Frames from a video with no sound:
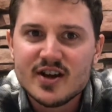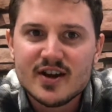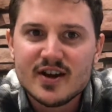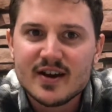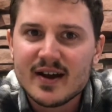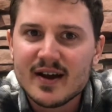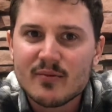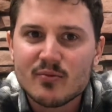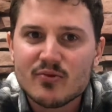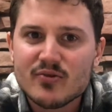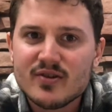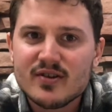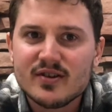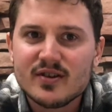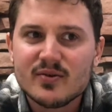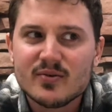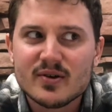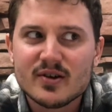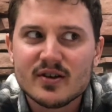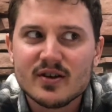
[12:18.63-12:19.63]
I really
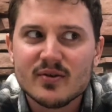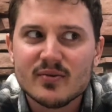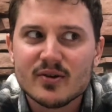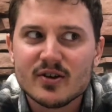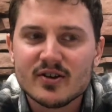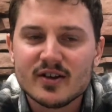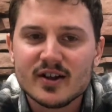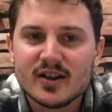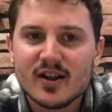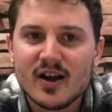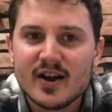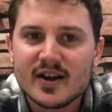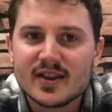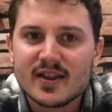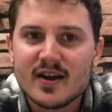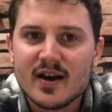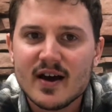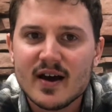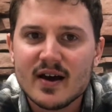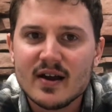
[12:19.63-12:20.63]
like
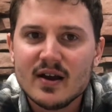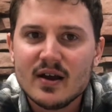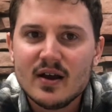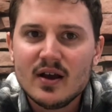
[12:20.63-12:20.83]
that.